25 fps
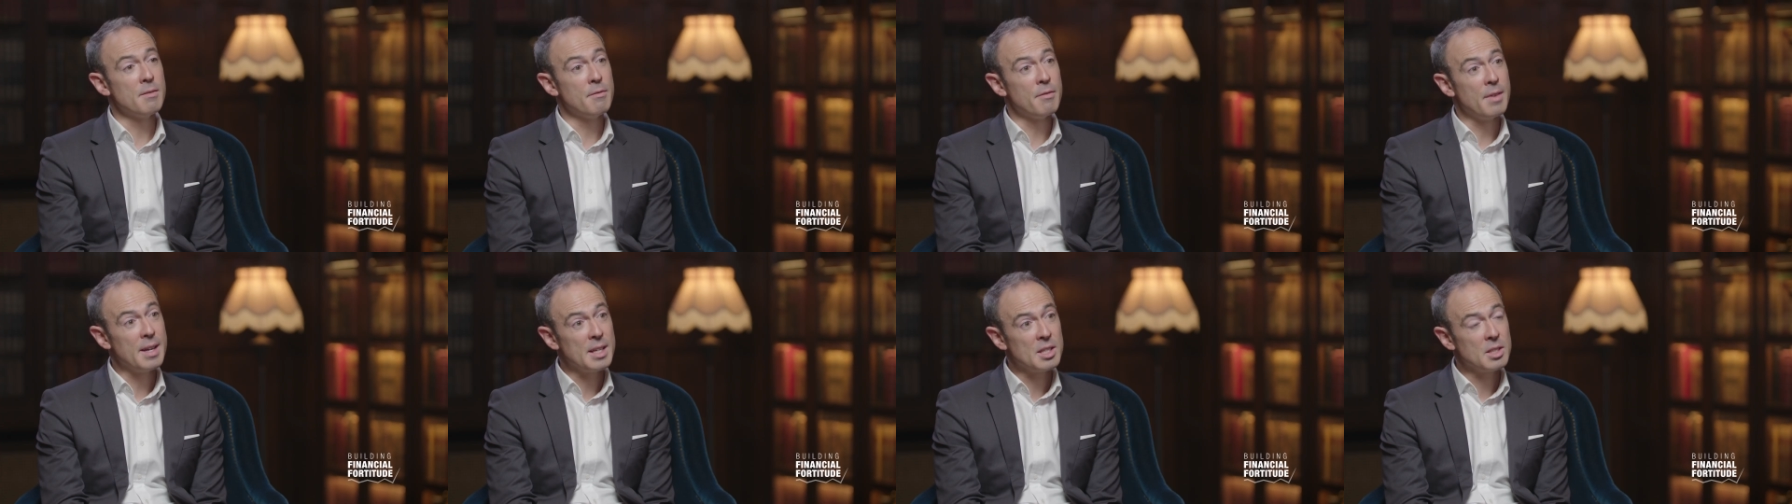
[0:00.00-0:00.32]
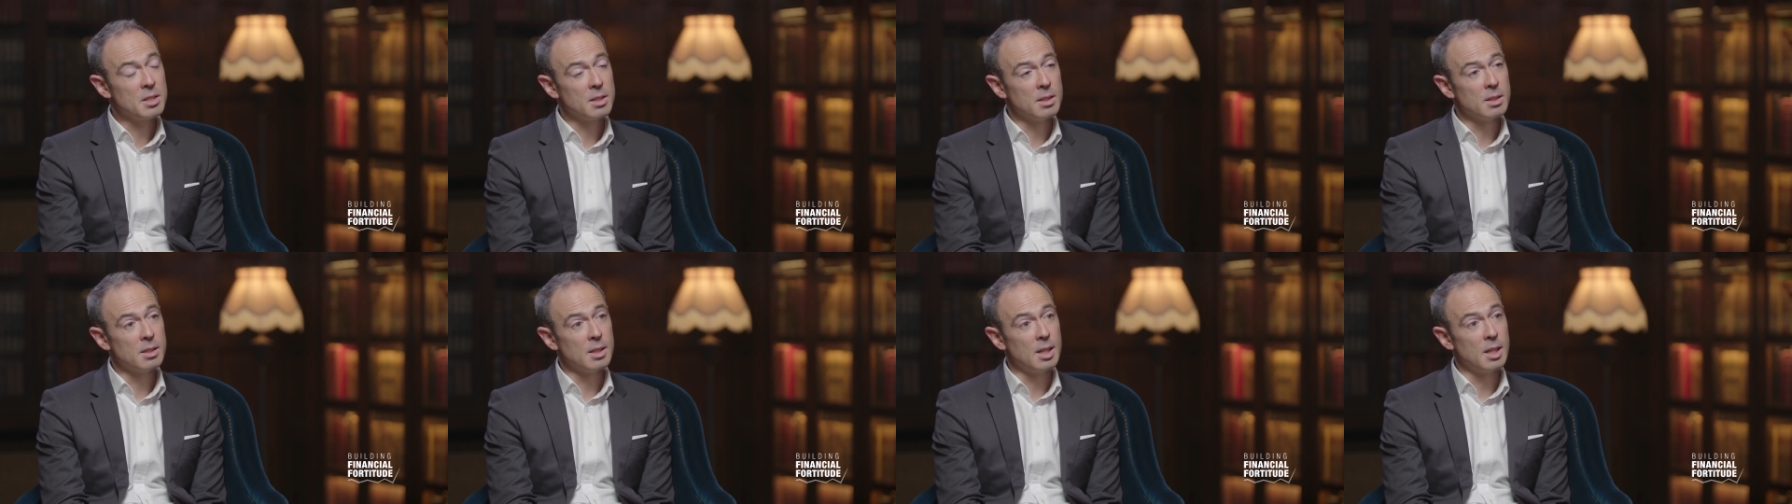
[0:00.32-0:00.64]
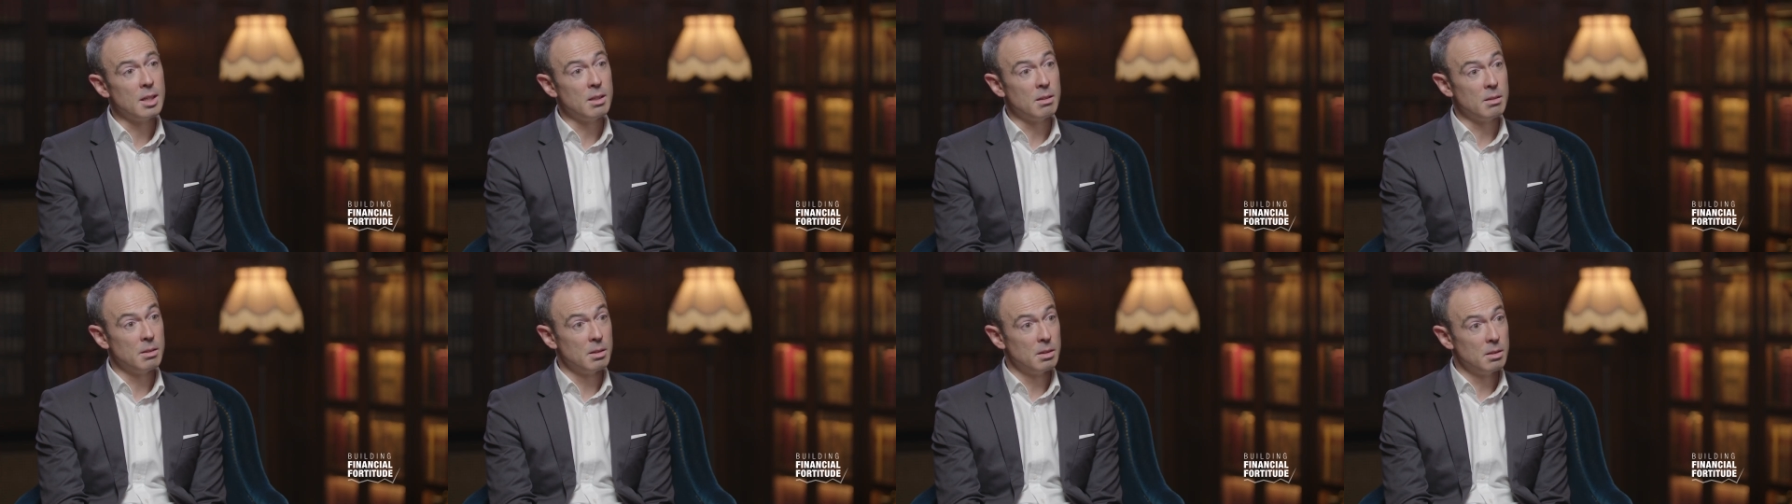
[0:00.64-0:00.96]
invested
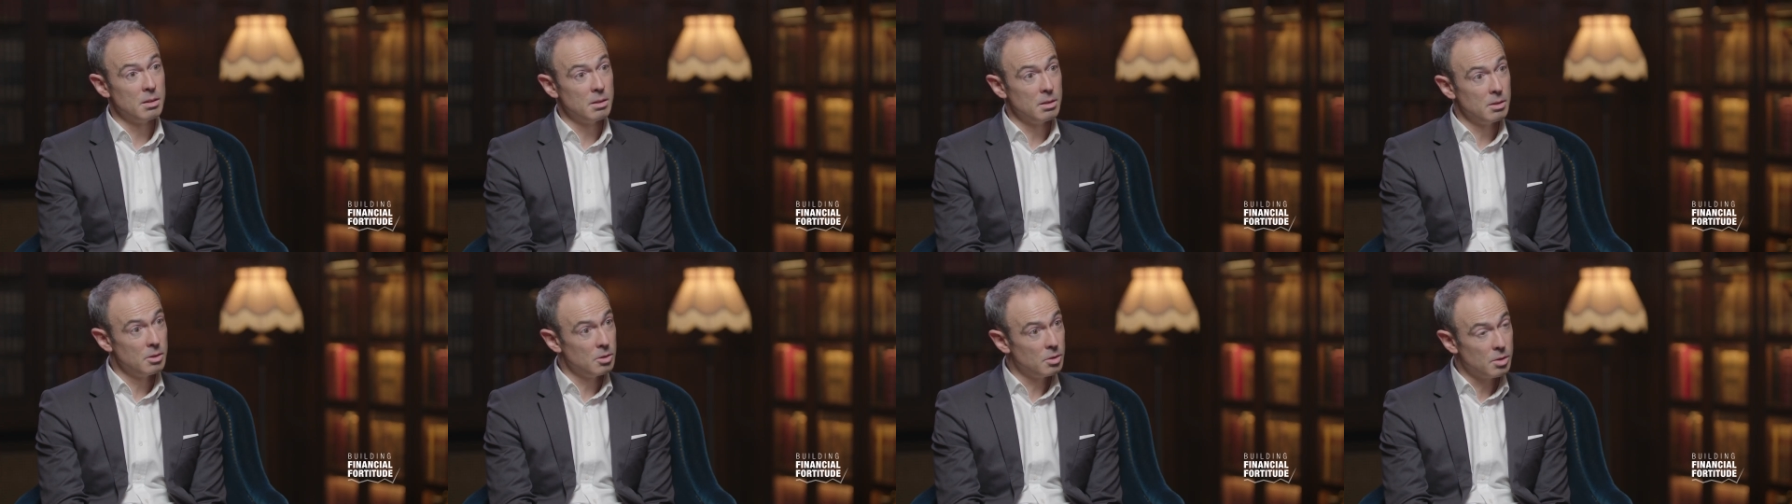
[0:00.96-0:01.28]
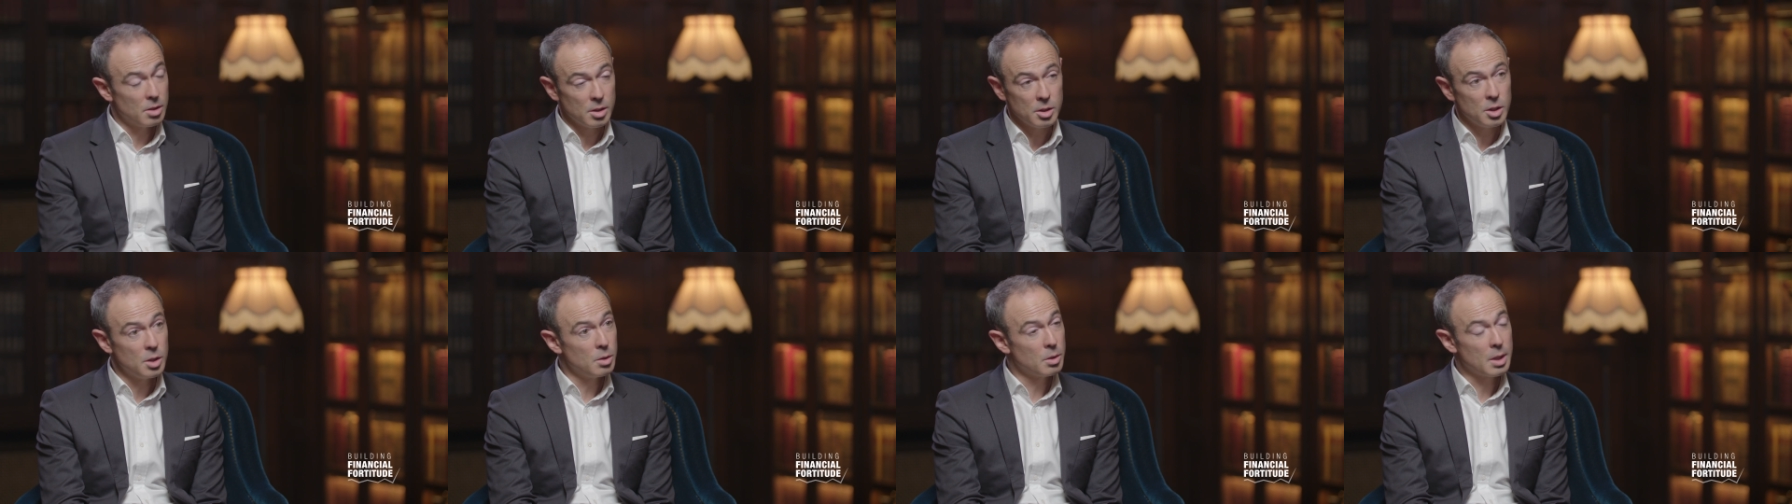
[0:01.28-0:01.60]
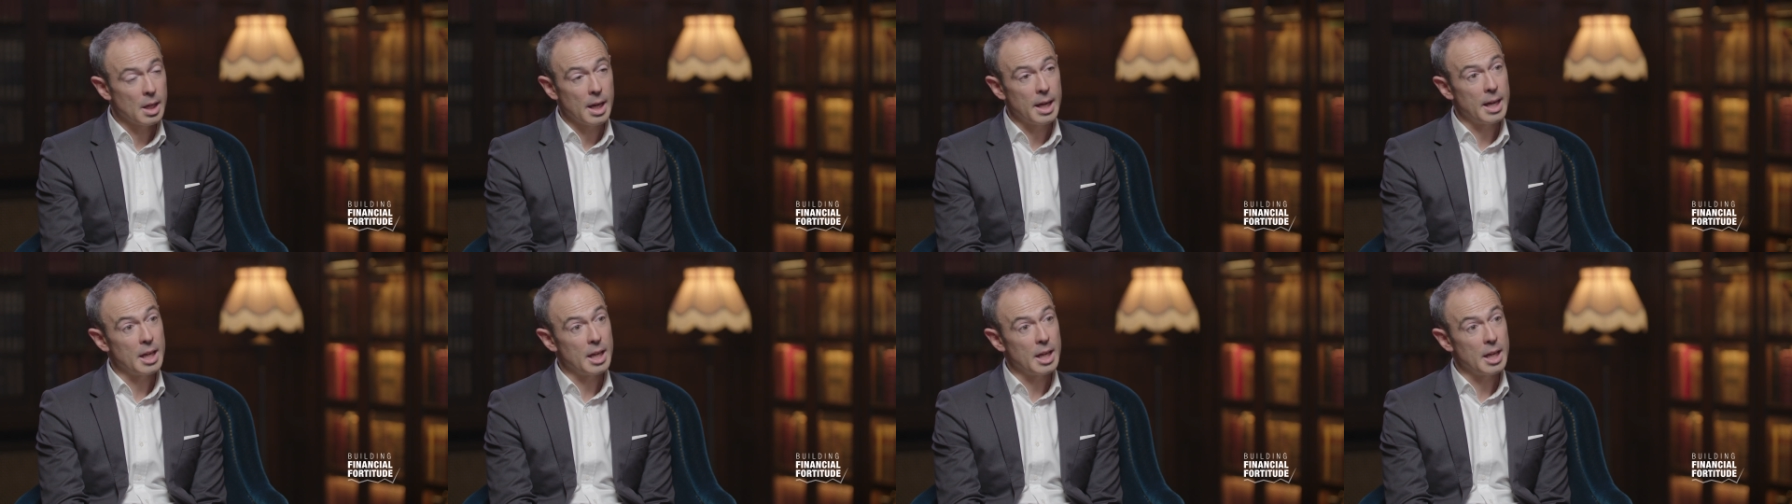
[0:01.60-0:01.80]
in the UK